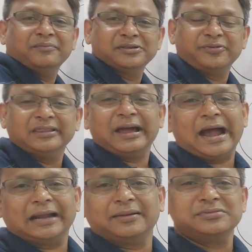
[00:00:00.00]
Means when the
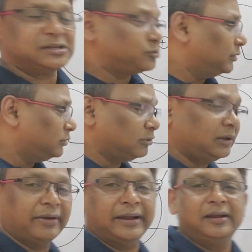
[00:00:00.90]
atoms is going to
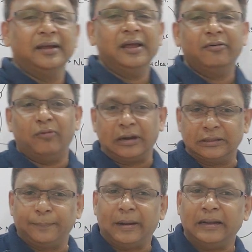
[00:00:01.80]
divide, what are
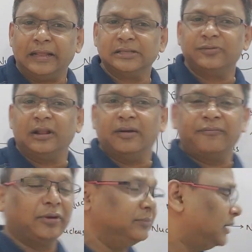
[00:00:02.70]
the particles will
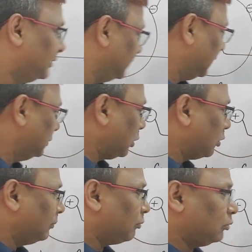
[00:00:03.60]
come from here?
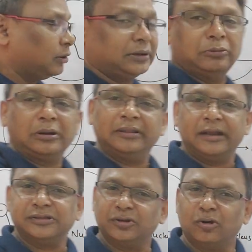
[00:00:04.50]
Electron, proton, neutron,
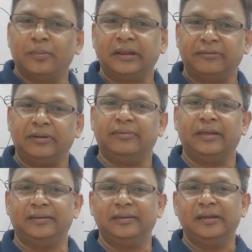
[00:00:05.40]
that is a common
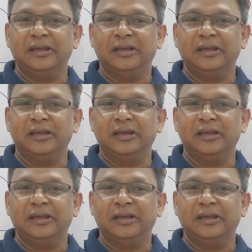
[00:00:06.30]
everywhere.